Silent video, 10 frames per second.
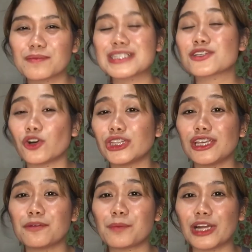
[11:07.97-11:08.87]
Mas
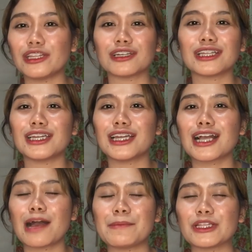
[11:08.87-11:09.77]
konti yung product na
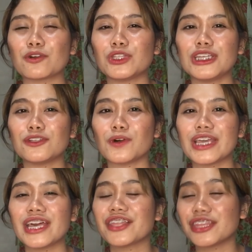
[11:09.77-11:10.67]
nagamit ko dito
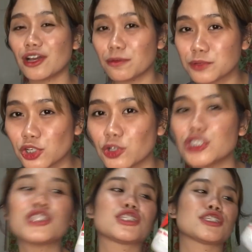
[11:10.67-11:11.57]
kay Healthy
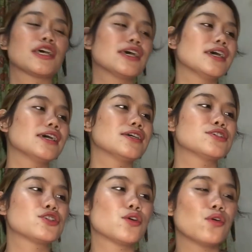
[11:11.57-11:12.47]
Options.
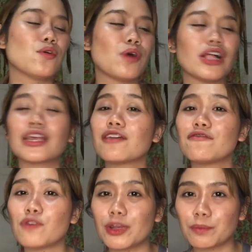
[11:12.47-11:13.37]
So, I'll give
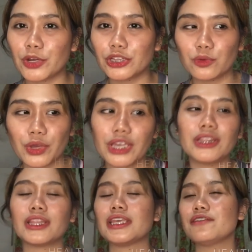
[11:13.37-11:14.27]
1 point to it.
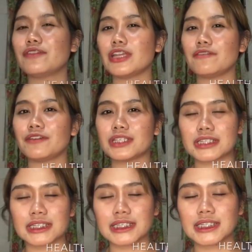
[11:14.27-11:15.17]
Even if
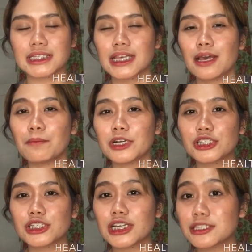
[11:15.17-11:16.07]
it's
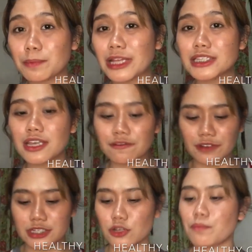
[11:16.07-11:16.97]
much expensive
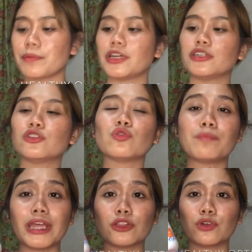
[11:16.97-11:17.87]
as compared to
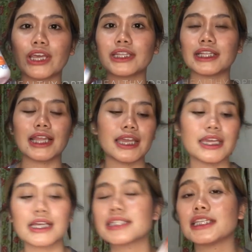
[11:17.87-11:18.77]
bentonite clay.
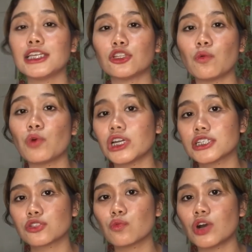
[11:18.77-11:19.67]
Kasi dito,
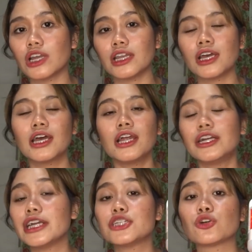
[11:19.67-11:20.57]
1:1
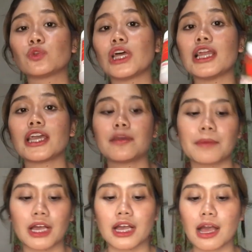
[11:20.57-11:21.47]
ratio talaga
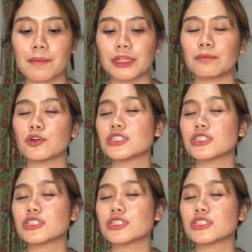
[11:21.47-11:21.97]
yung magagamit mo.